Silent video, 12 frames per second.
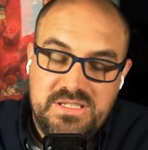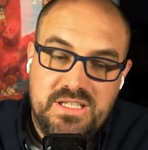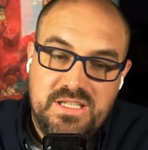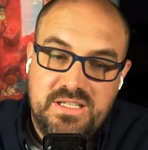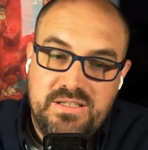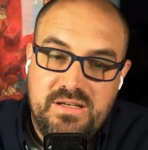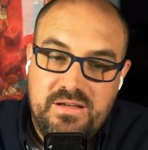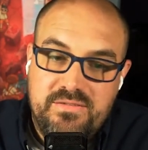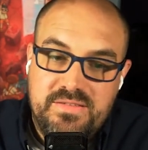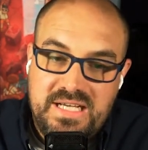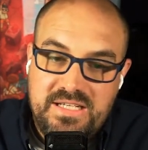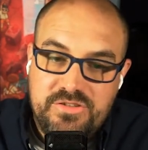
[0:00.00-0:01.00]
And
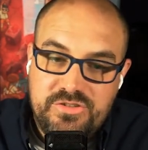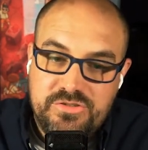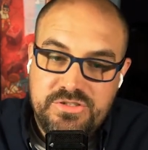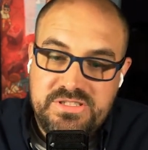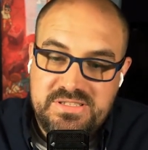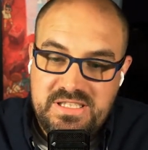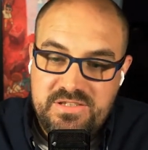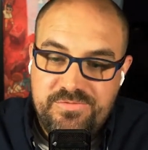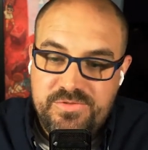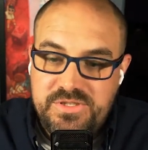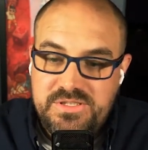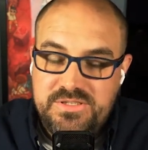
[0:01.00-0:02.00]
that should stay
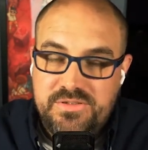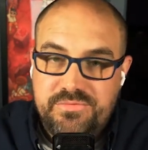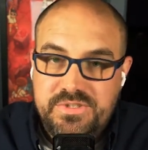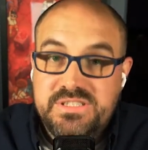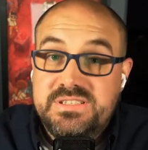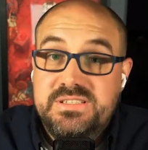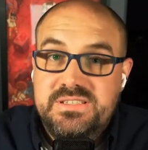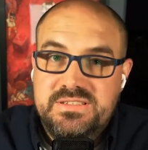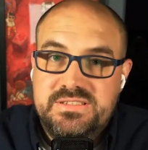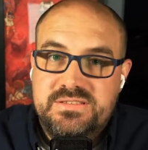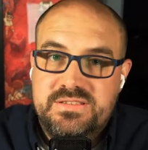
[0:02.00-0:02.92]
free. And the reason is